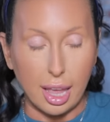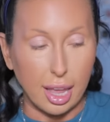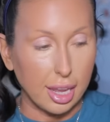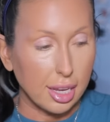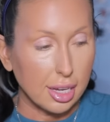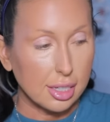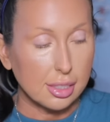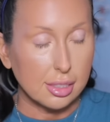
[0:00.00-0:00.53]

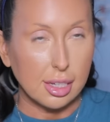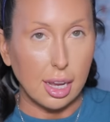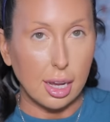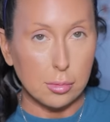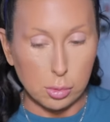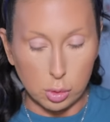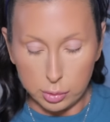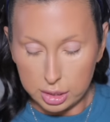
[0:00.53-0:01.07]
And
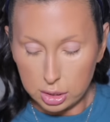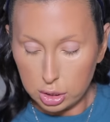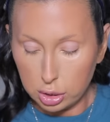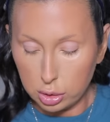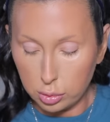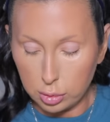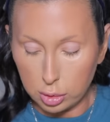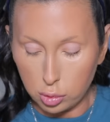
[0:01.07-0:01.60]
I'm going
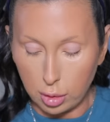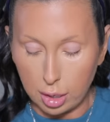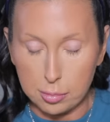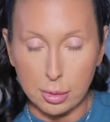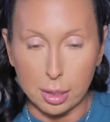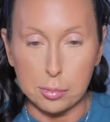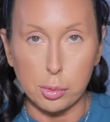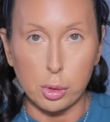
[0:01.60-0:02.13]
to grab
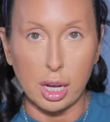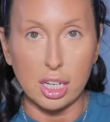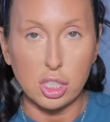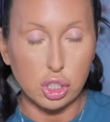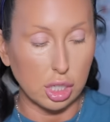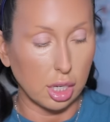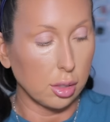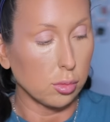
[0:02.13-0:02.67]
my
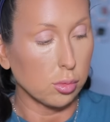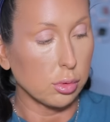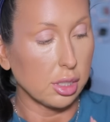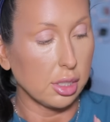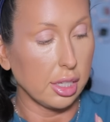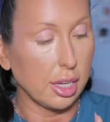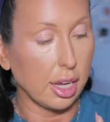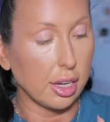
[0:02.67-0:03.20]
brush and
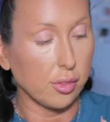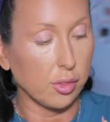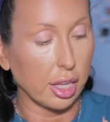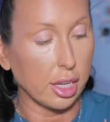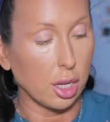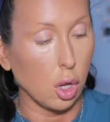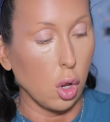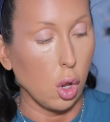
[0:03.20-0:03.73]
really kind of
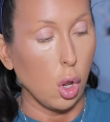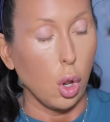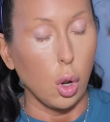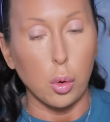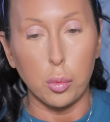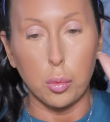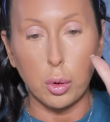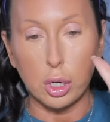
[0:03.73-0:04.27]
like
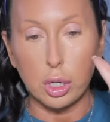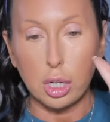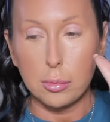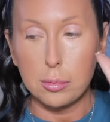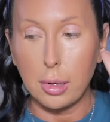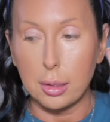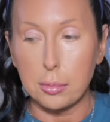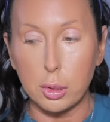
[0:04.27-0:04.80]

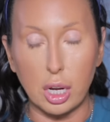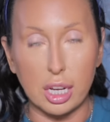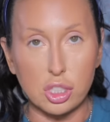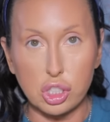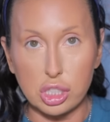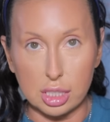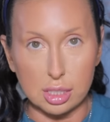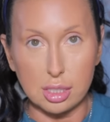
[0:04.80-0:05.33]
work my
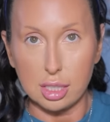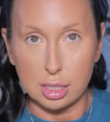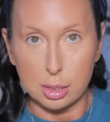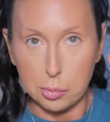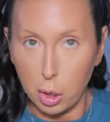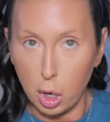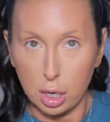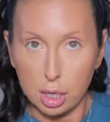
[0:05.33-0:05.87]
brush into this
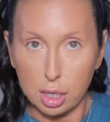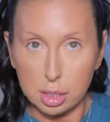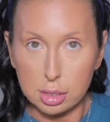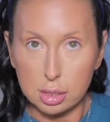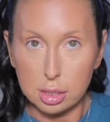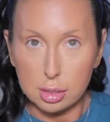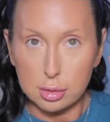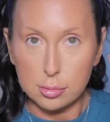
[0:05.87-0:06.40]

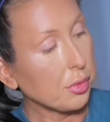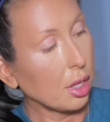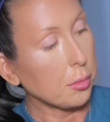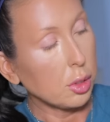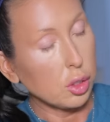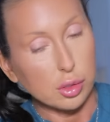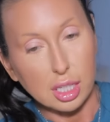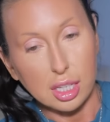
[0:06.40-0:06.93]
product.
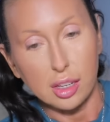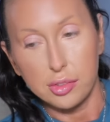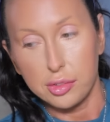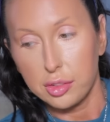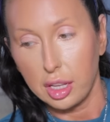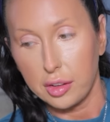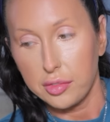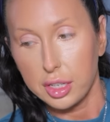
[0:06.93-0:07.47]
I'm using a
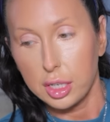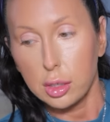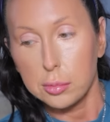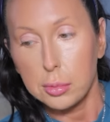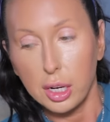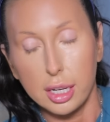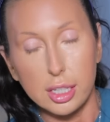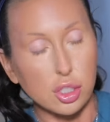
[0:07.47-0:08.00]
fluffier
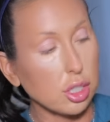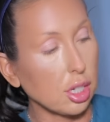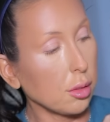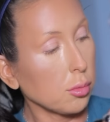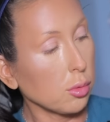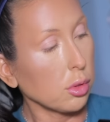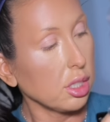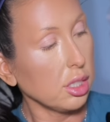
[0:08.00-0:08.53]
brush and
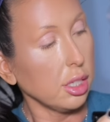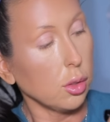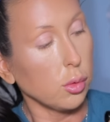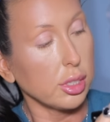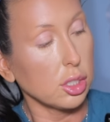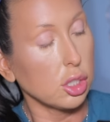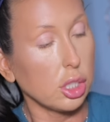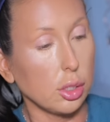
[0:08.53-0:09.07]
I'm really
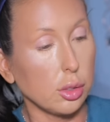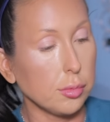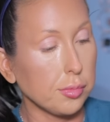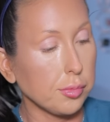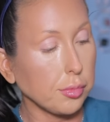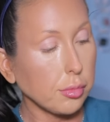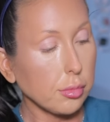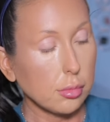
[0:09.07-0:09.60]
going to
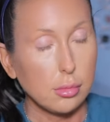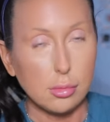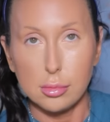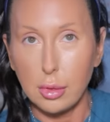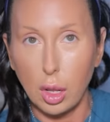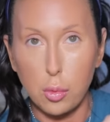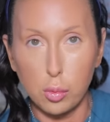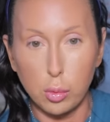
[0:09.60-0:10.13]

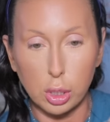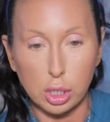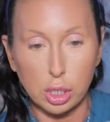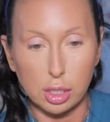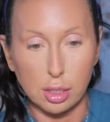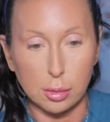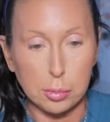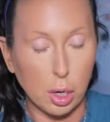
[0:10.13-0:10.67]
work
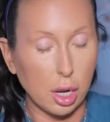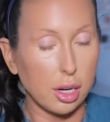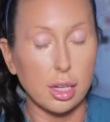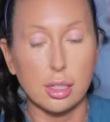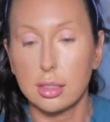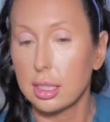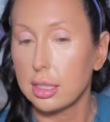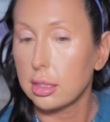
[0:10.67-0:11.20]
the
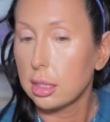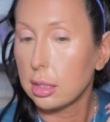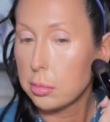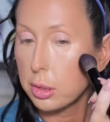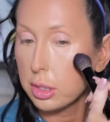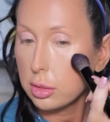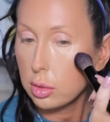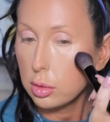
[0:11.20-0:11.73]
product into the
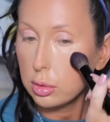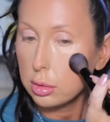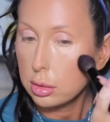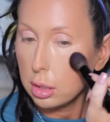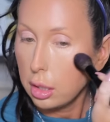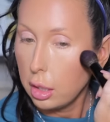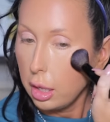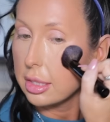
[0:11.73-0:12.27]

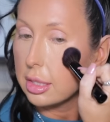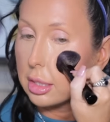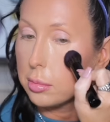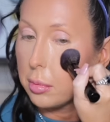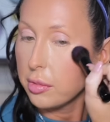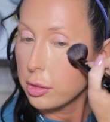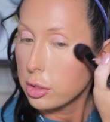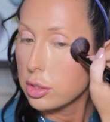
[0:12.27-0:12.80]
bristles. This is
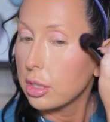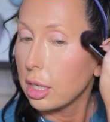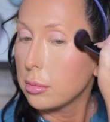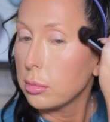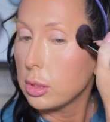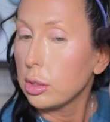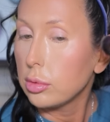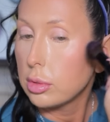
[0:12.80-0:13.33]
my first
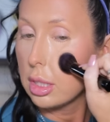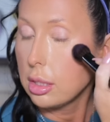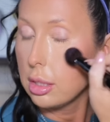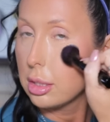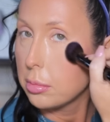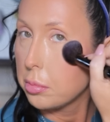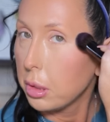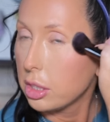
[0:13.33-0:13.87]
time using
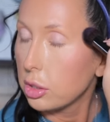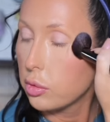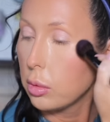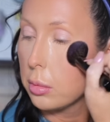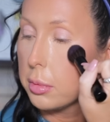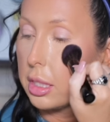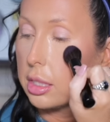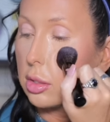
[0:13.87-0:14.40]
this blush
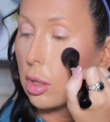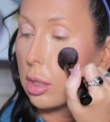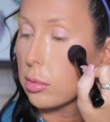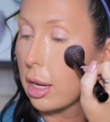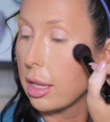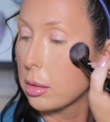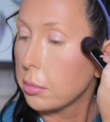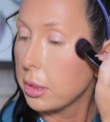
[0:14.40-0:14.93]
formula, so I'd
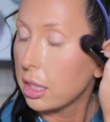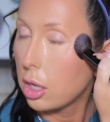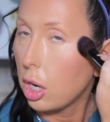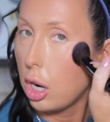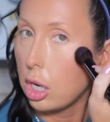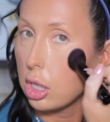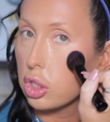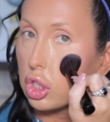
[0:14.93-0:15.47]
rather be
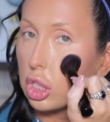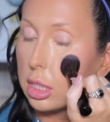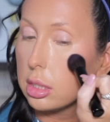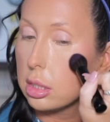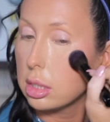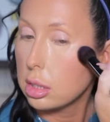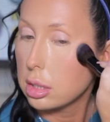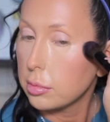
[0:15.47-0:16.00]

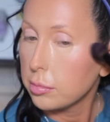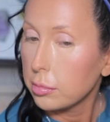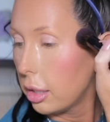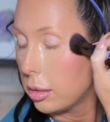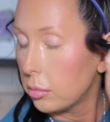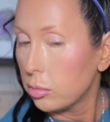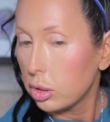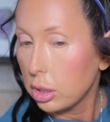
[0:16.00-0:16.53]
cautious.
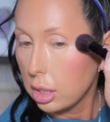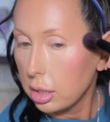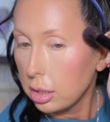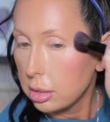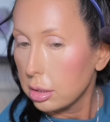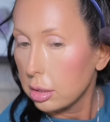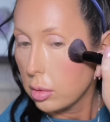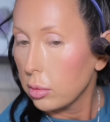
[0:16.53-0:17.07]
And I'm
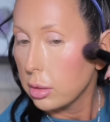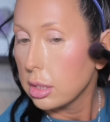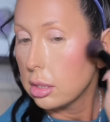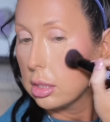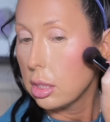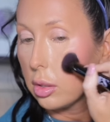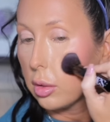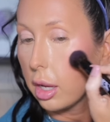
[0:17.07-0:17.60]
just going
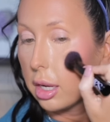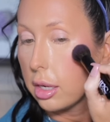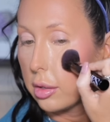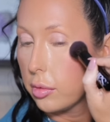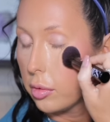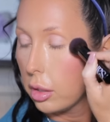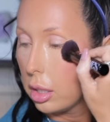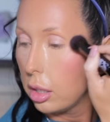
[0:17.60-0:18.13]
to kind
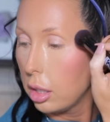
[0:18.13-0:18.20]
of